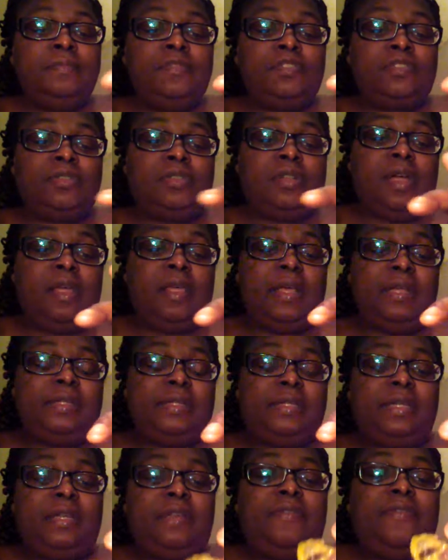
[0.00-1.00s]
doing all that
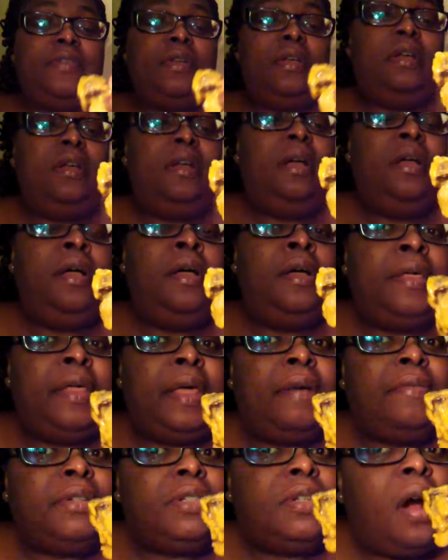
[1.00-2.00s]
stuff.
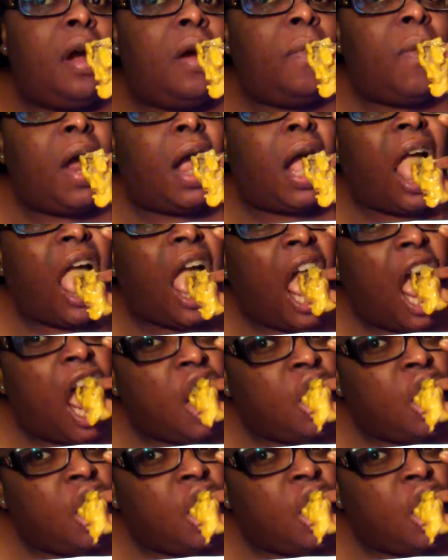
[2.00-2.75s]
That was hard work.